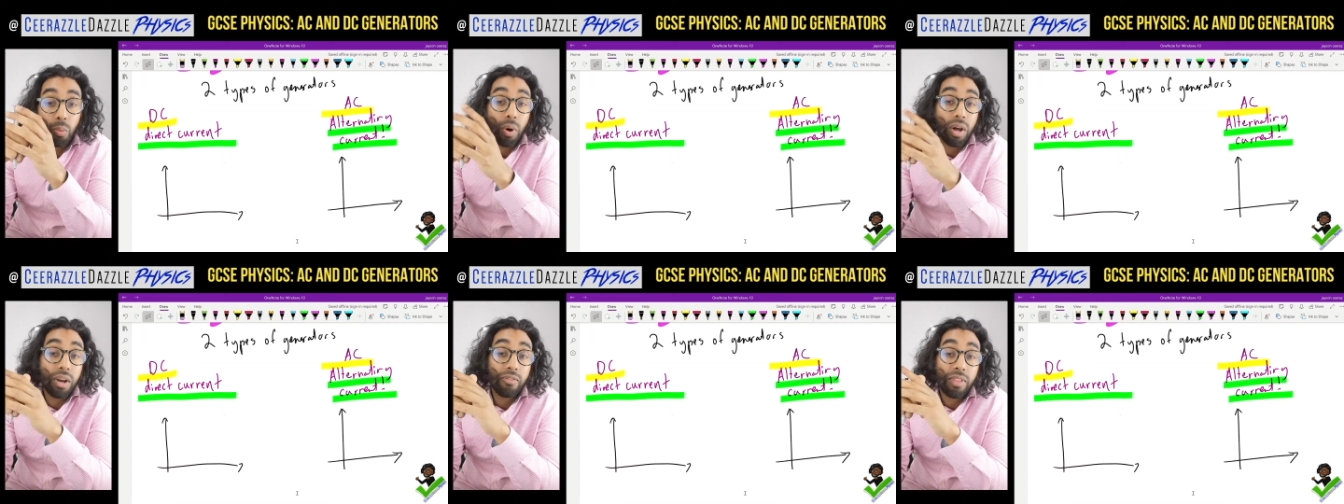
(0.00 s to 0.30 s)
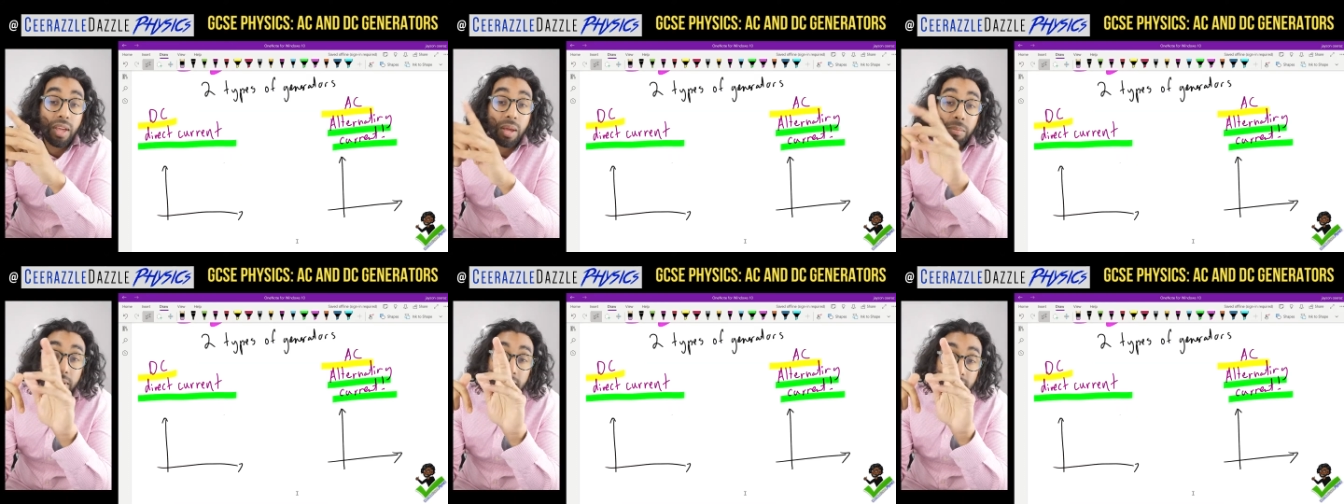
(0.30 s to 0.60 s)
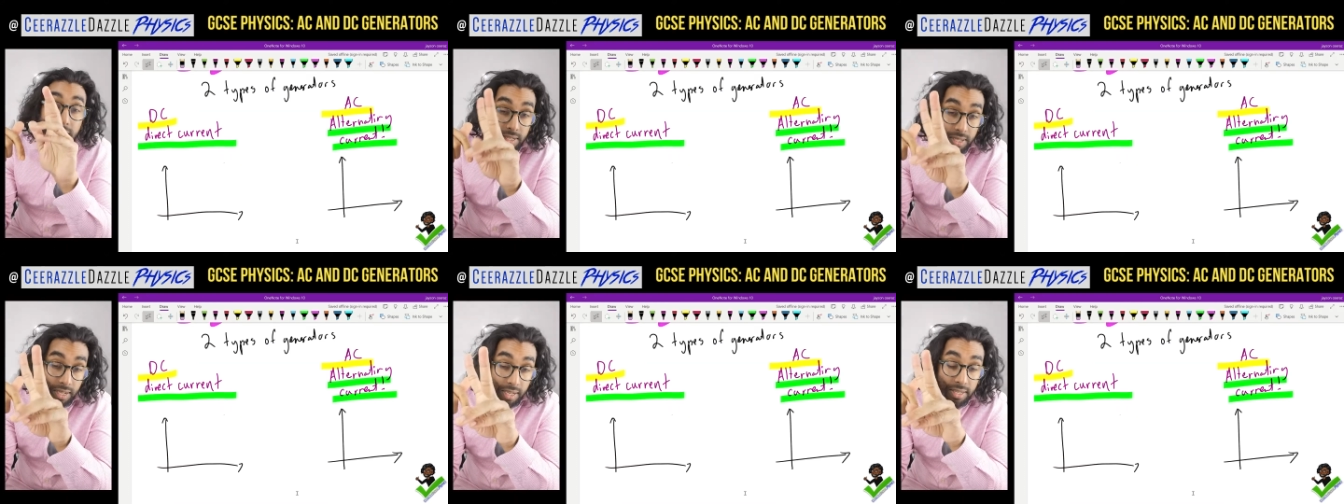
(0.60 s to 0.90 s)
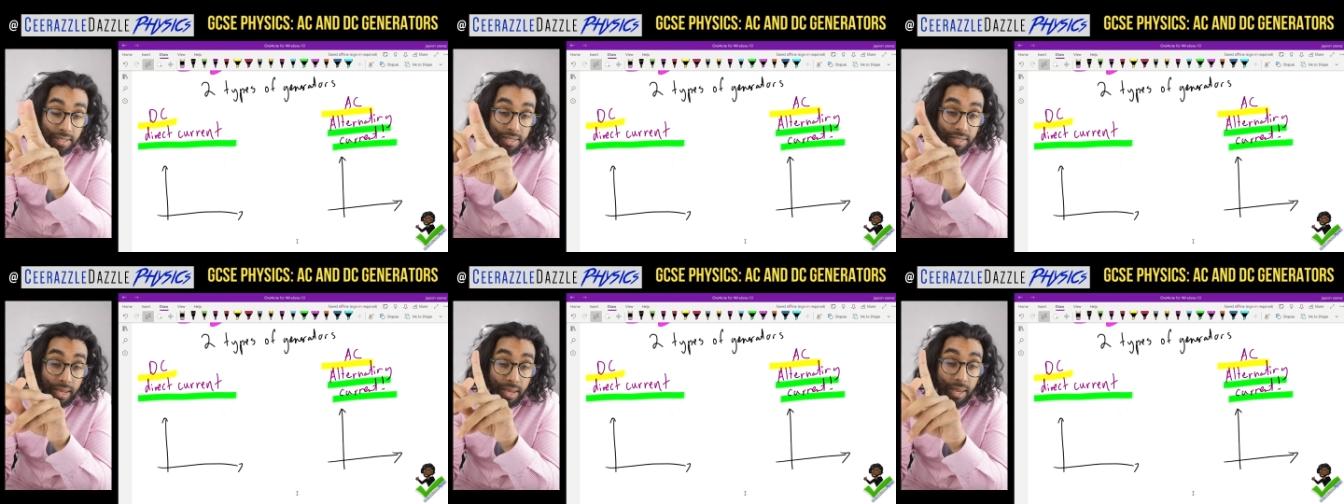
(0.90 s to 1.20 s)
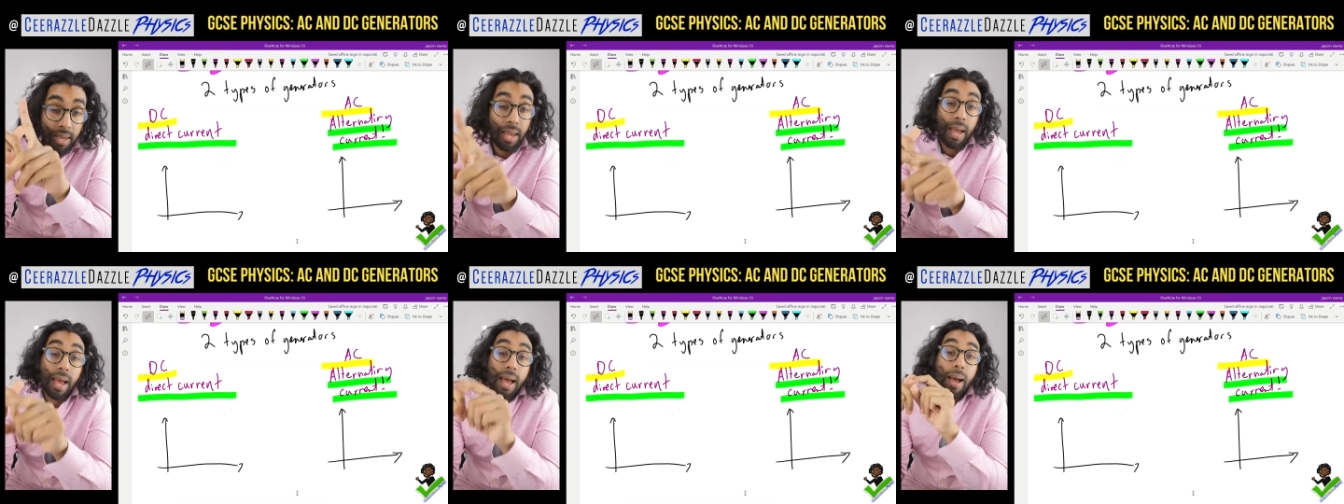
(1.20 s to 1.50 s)
One of them is
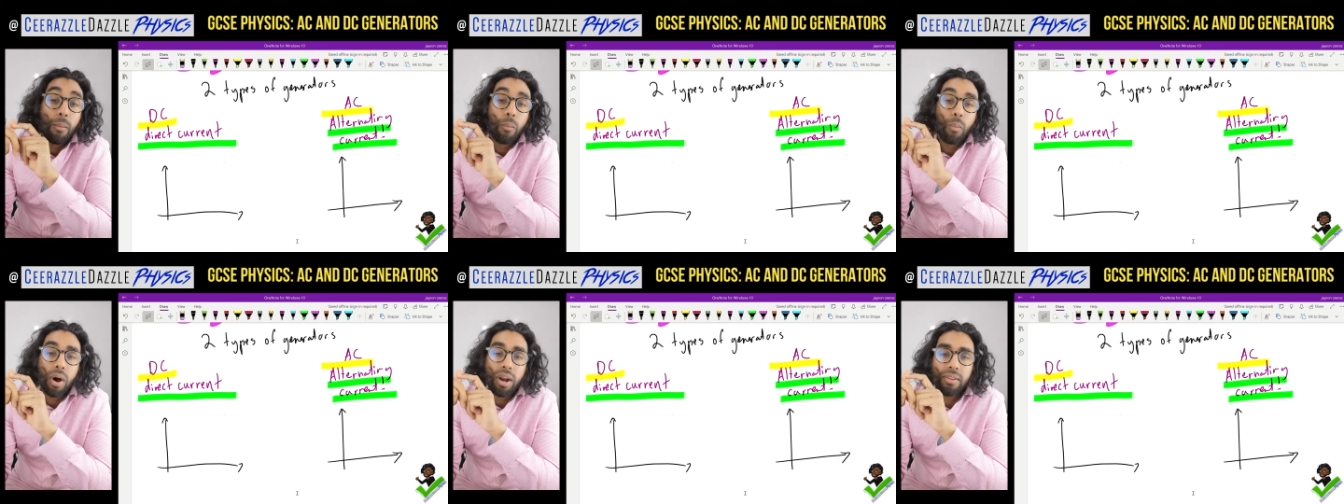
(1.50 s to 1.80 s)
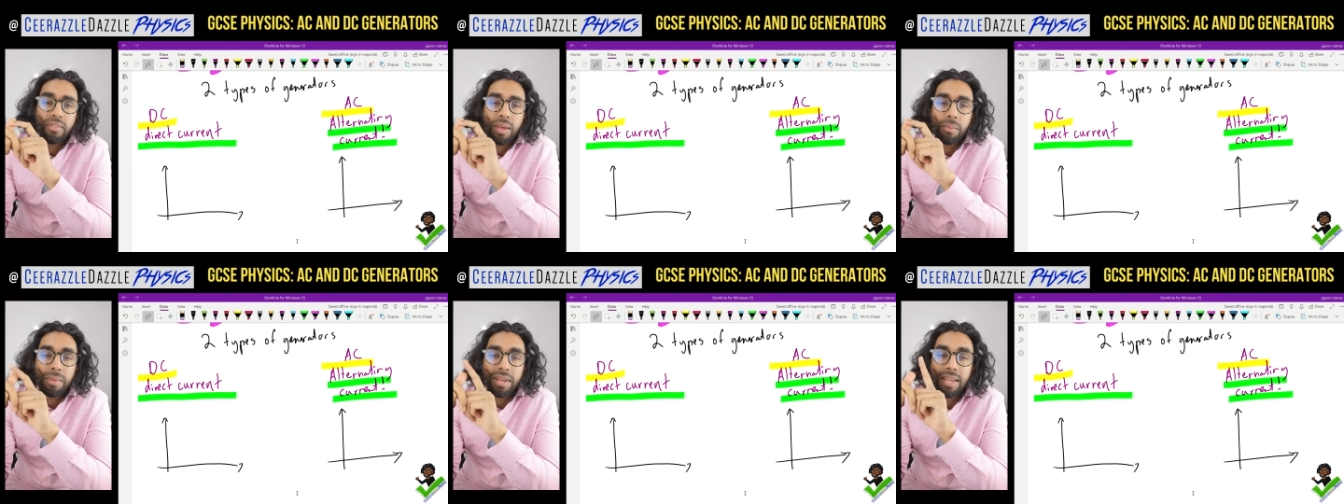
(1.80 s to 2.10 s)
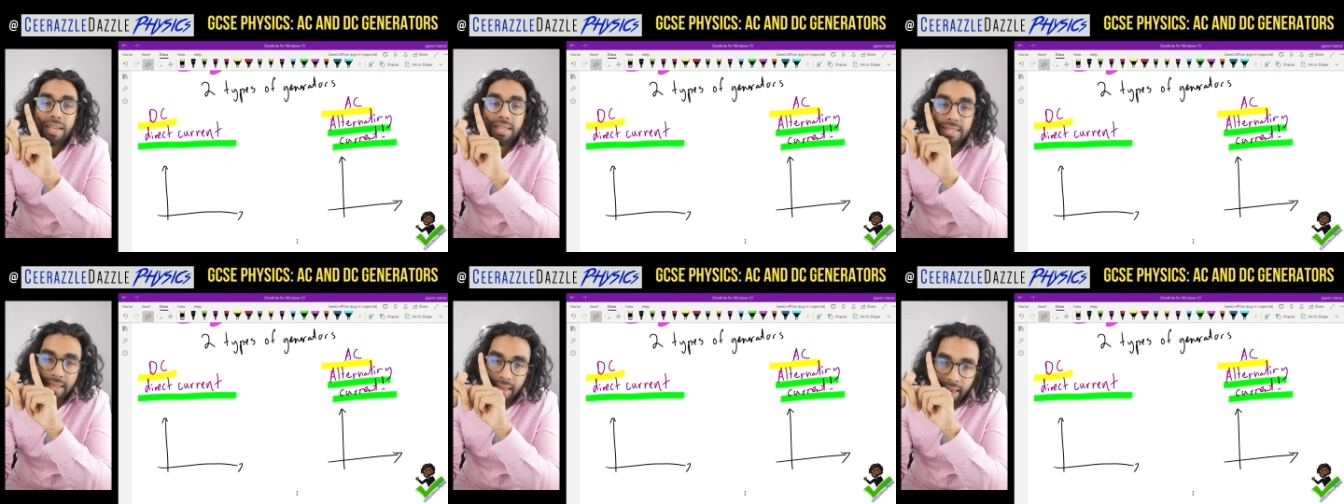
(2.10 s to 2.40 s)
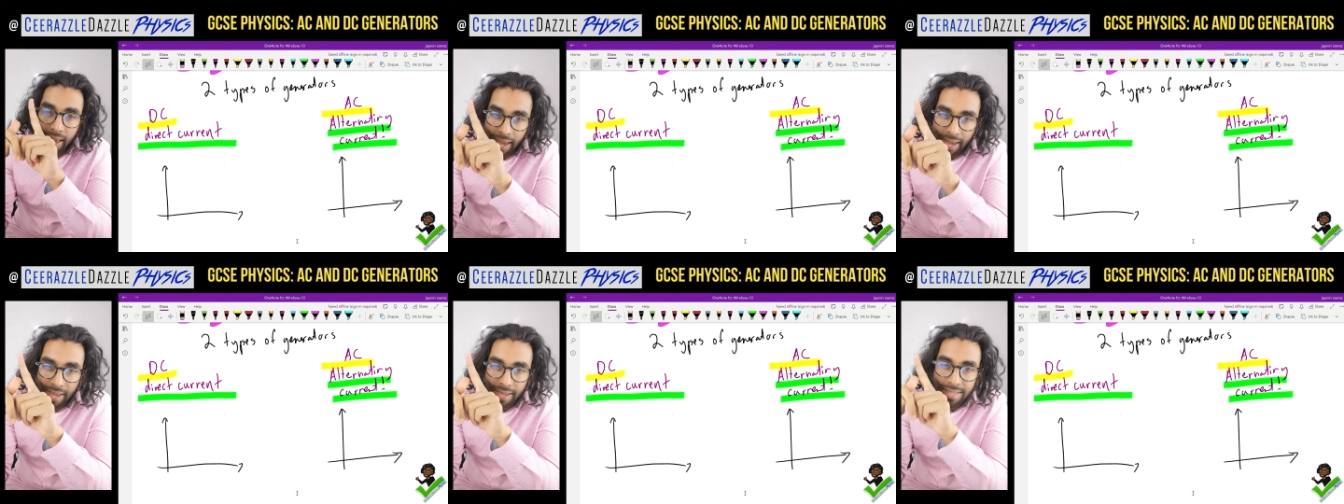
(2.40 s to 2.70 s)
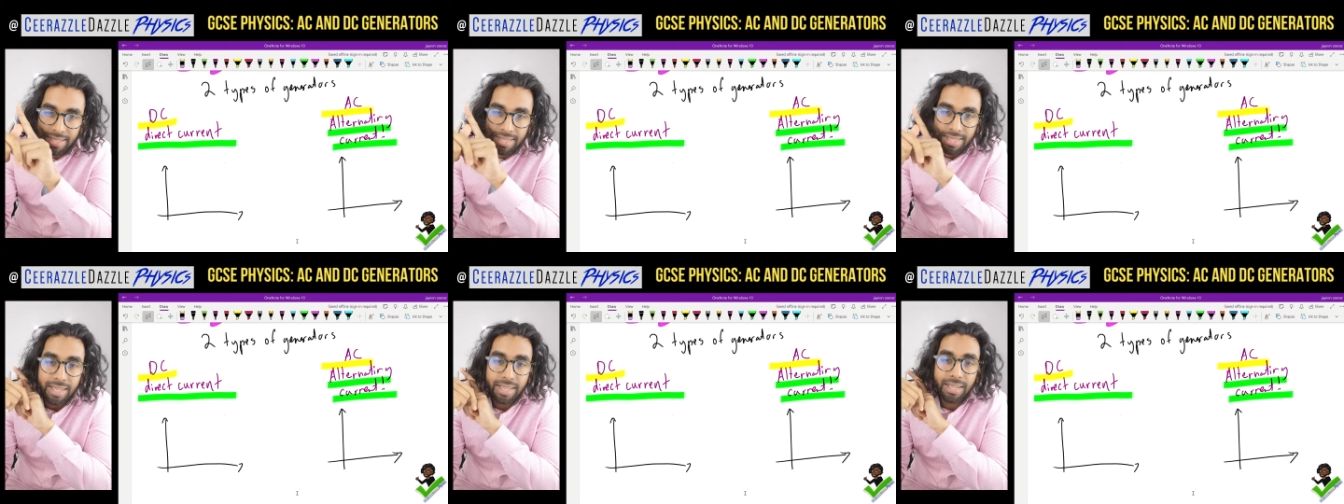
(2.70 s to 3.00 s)
DC and one of them is
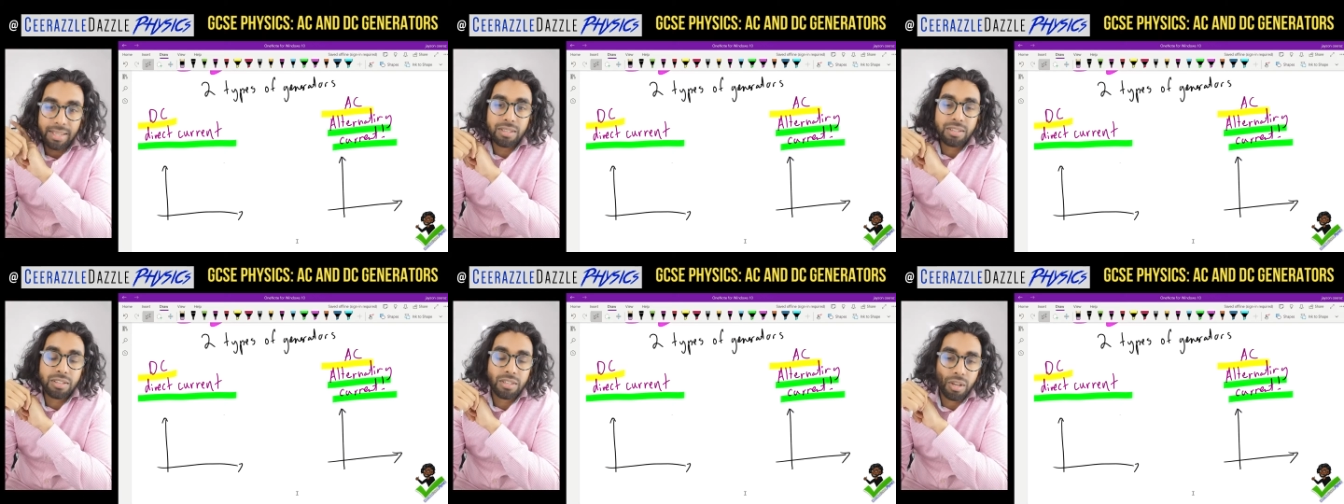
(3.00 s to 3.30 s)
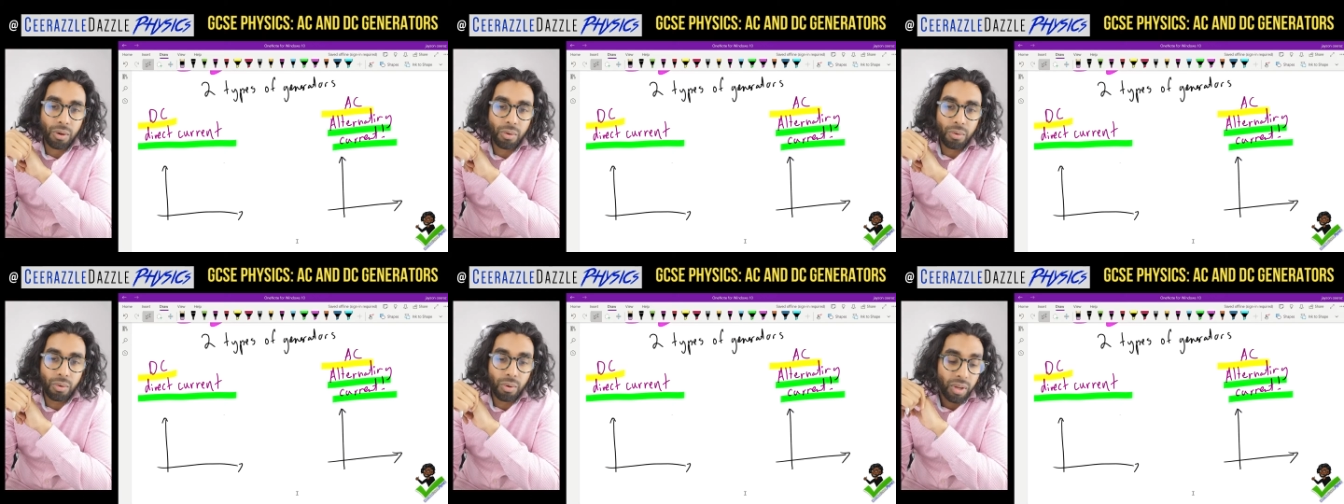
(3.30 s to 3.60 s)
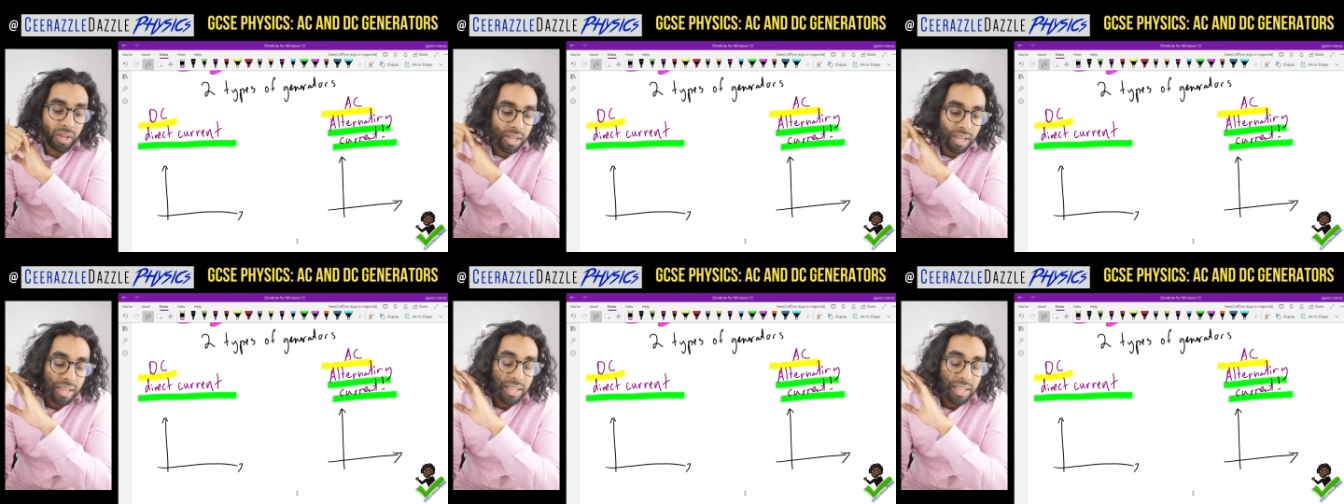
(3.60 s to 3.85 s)
AC. So